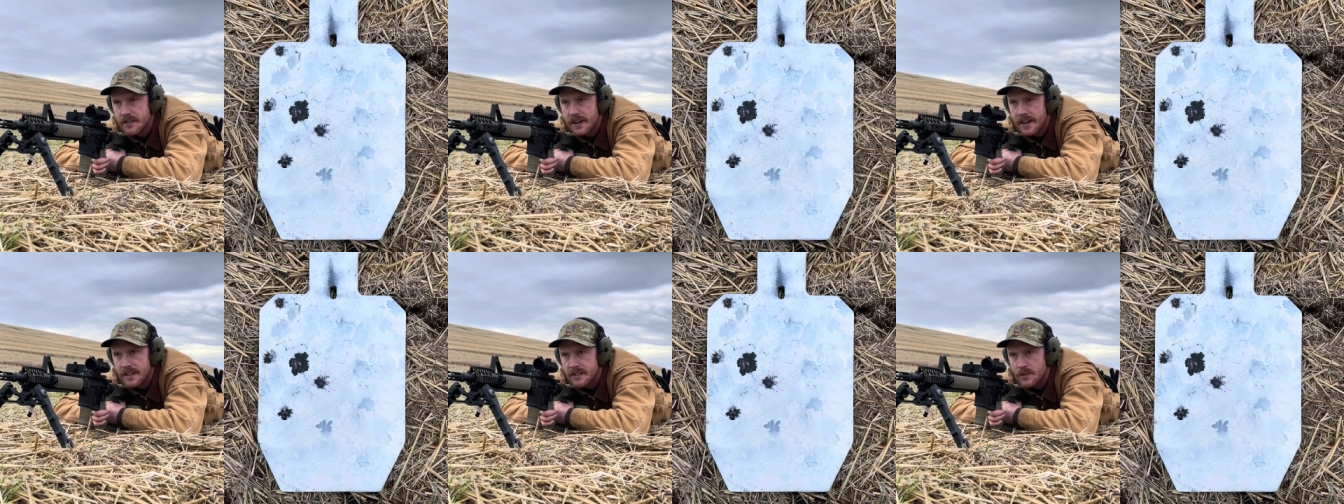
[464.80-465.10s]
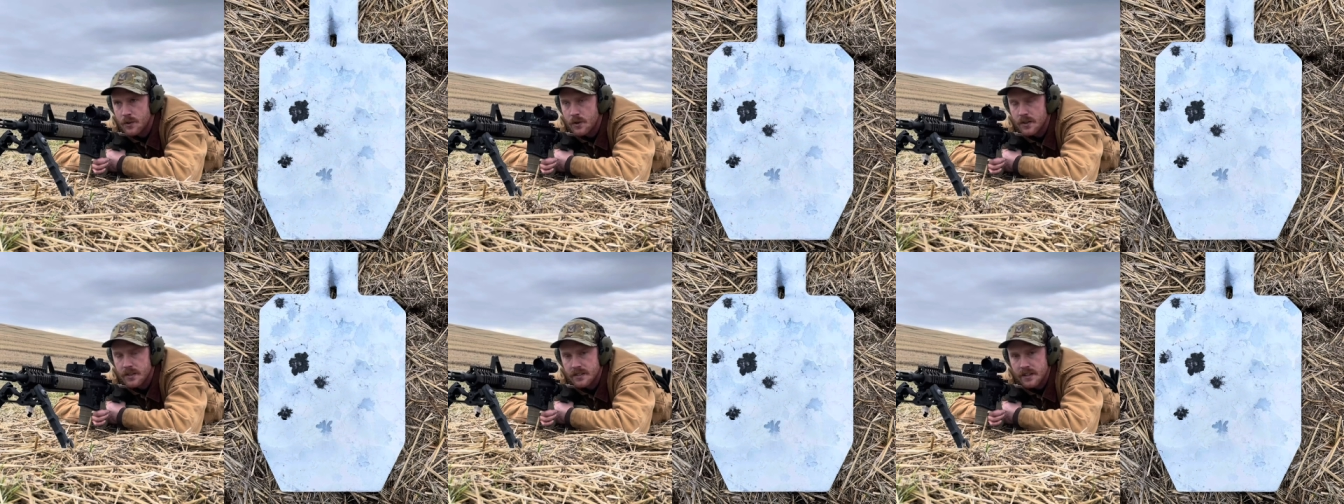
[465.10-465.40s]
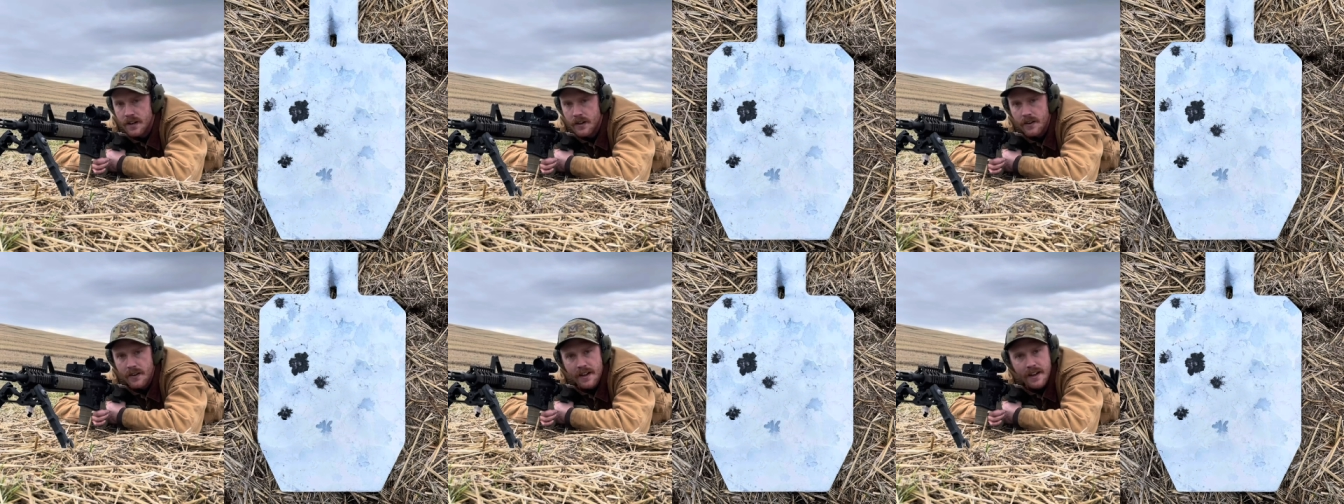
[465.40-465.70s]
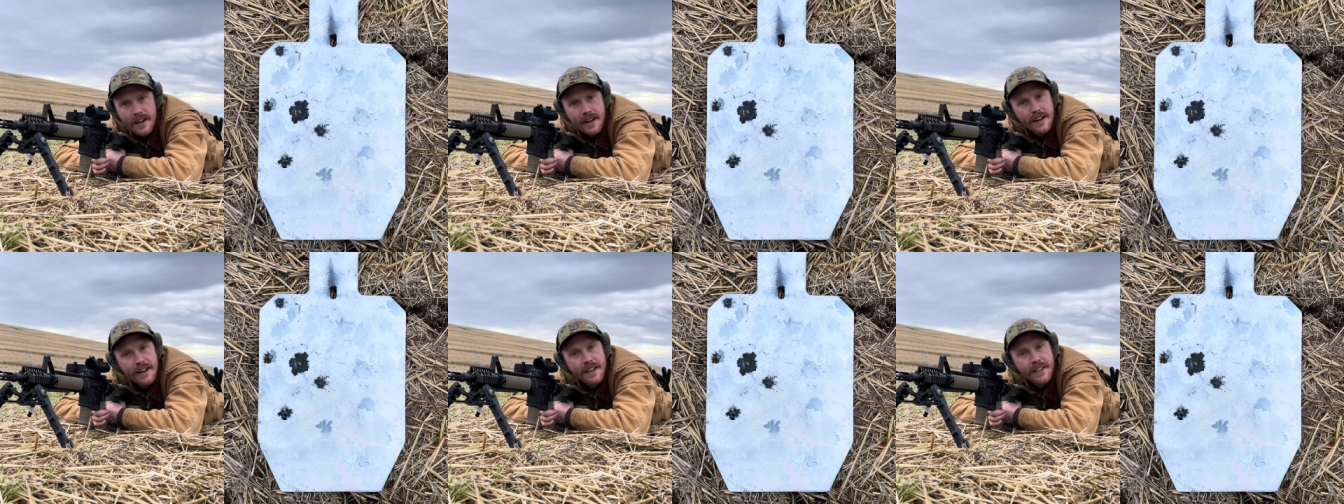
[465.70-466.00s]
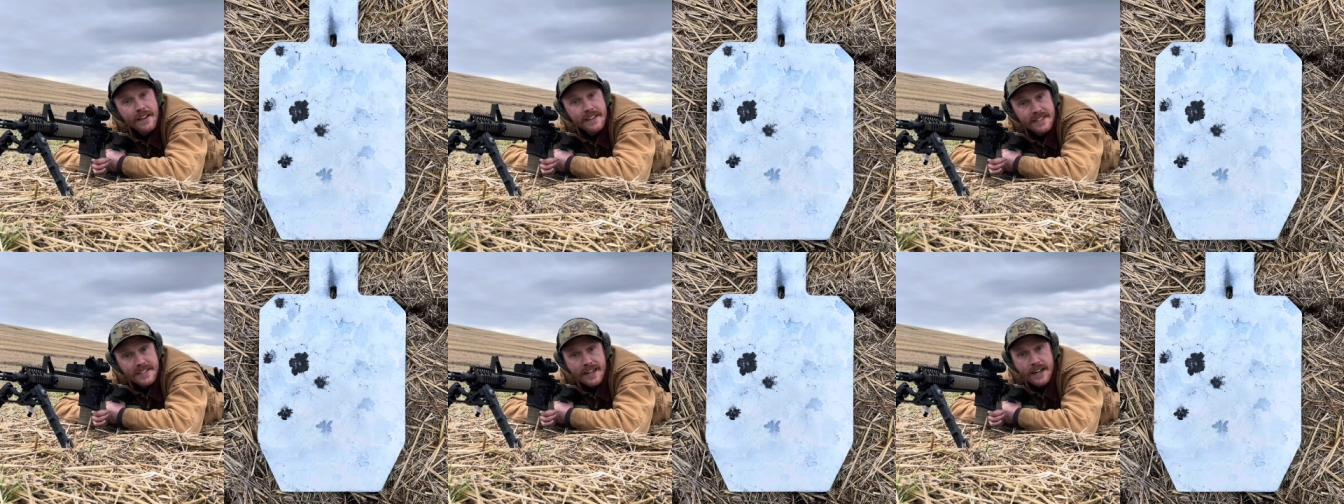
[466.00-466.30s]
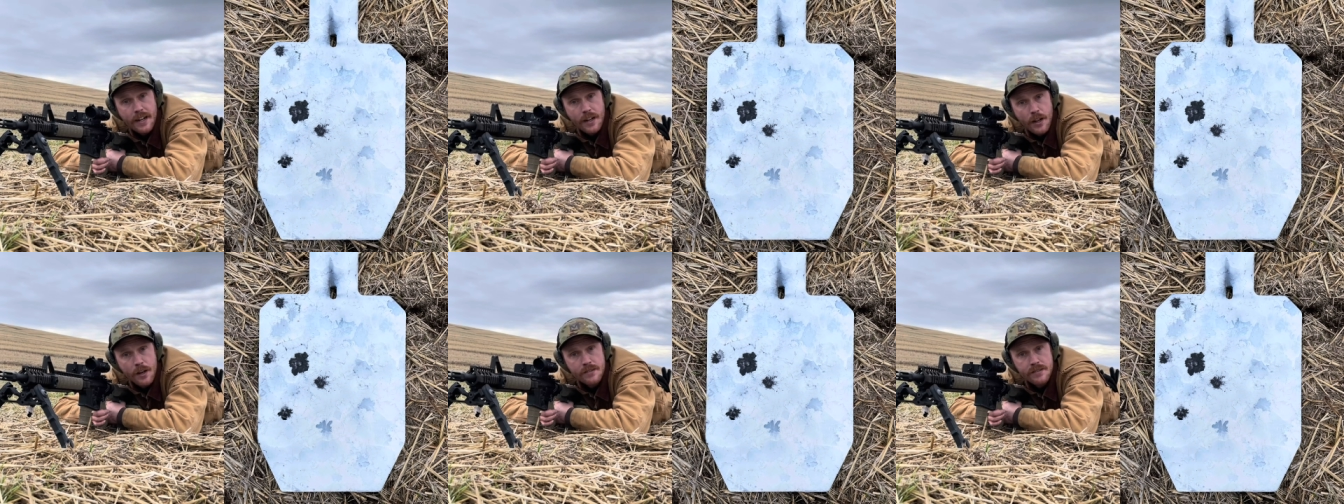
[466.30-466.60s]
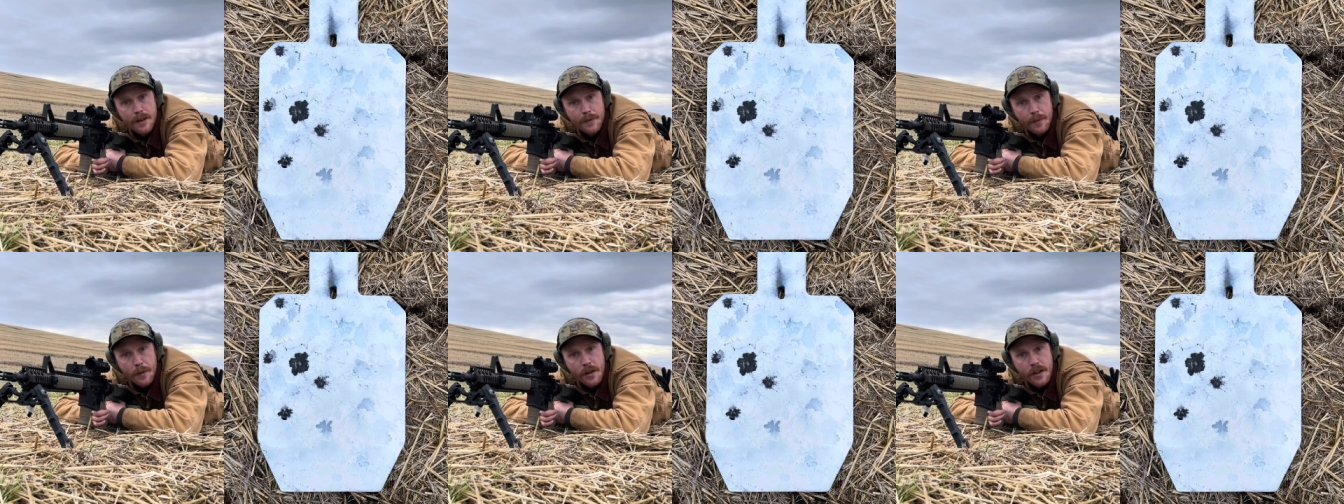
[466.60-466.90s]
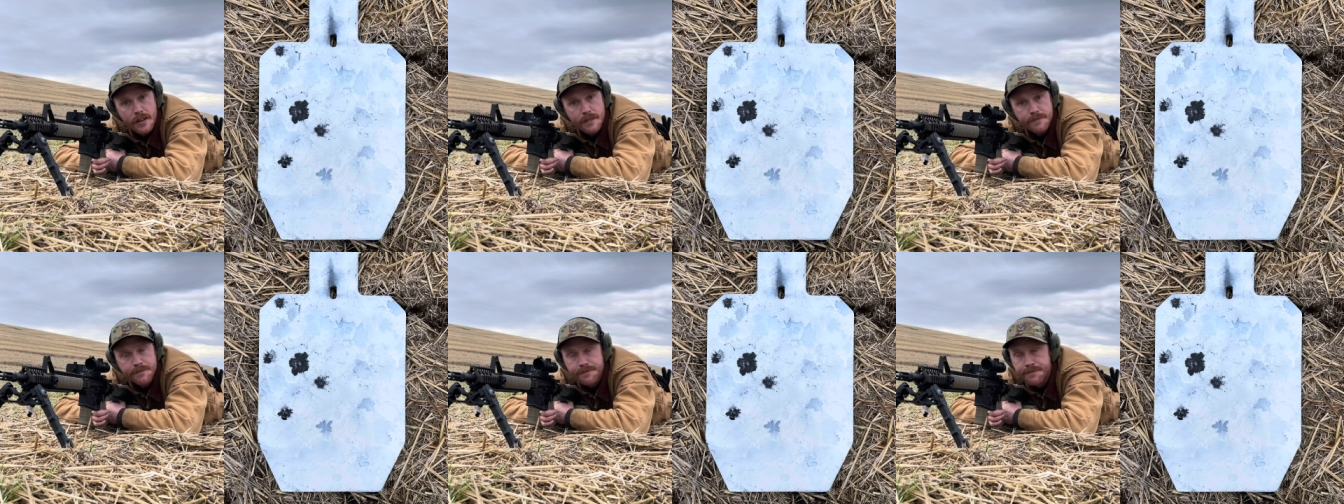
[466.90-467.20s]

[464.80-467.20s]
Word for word: size torso. Let's take a close-up look.